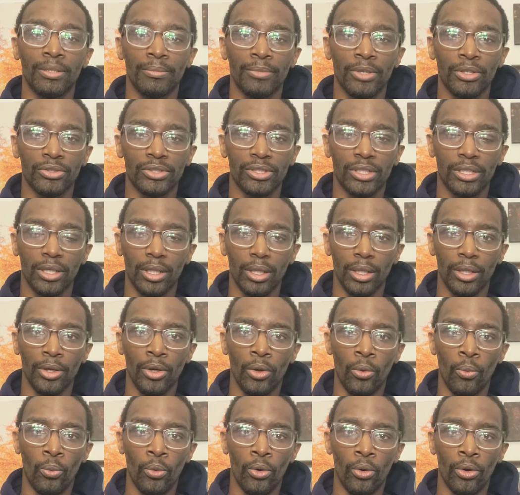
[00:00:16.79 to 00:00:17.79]
I'm your host,
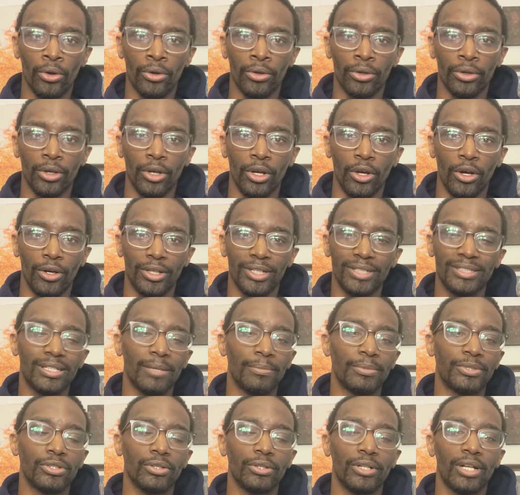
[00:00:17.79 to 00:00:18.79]
Khaleel Ward. On this
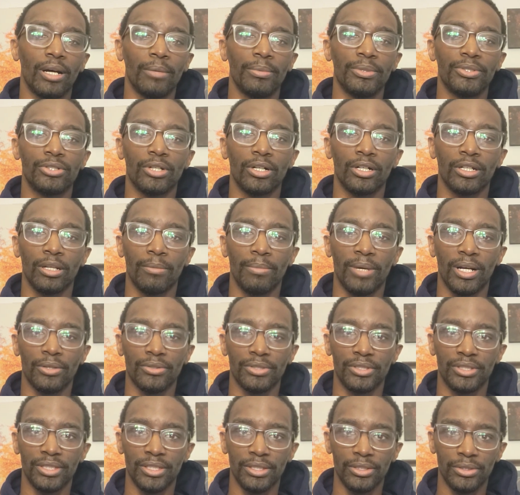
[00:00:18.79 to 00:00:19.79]
episode, I'll be talking about
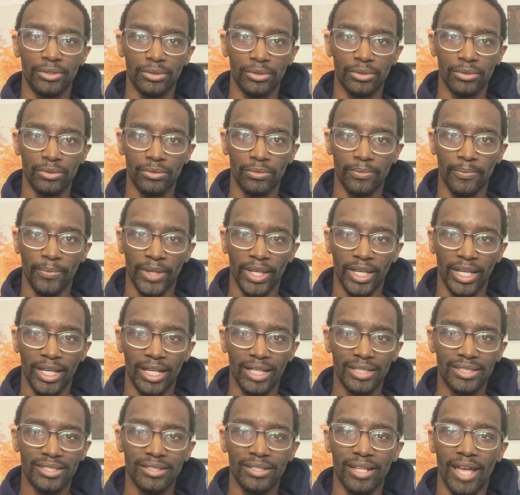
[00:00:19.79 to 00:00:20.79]
Sisu.
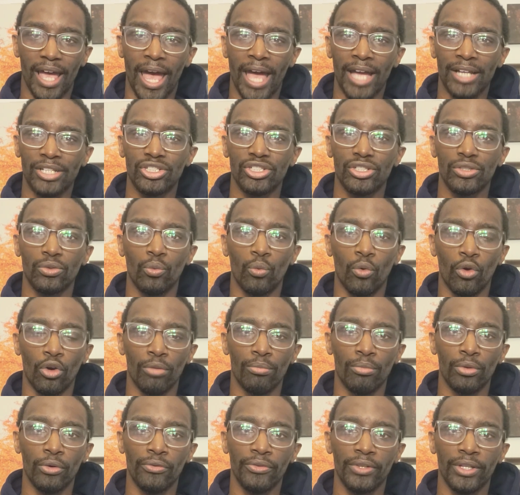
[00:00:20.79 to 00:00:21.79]
It's an action war
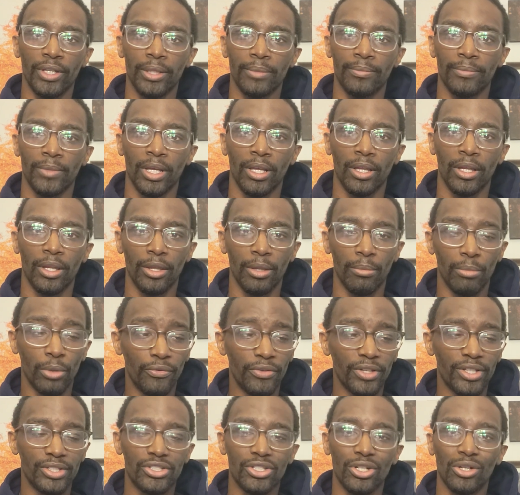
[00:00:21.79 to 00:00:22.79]
movie. The
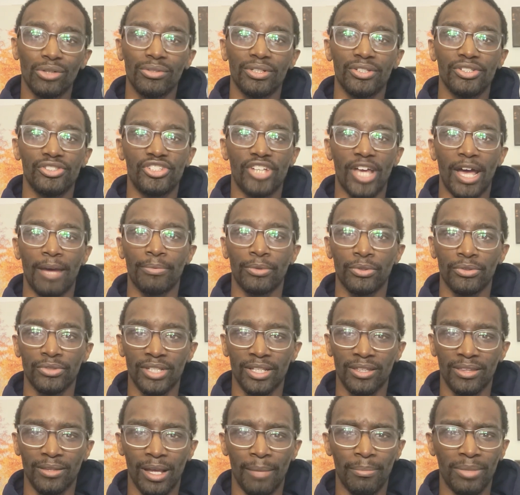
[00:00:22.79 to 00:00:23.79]
movie is told in chapters.
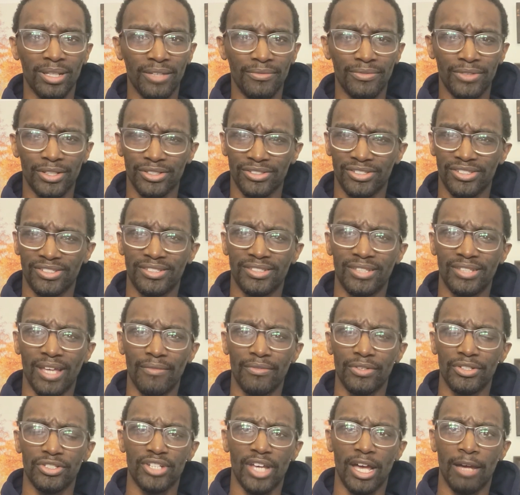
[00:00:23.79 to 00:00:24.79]
I, I believe there's
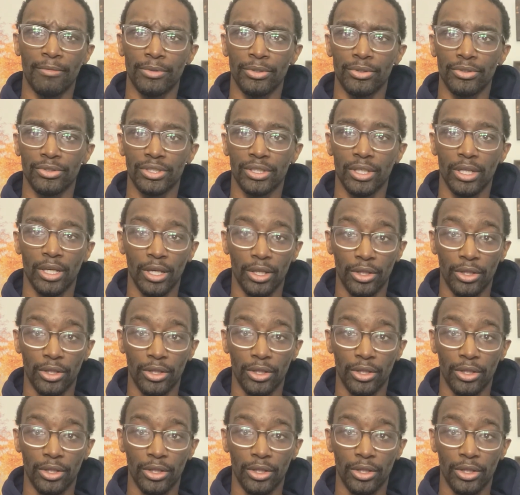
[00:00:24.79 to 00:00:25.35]
seven chapters.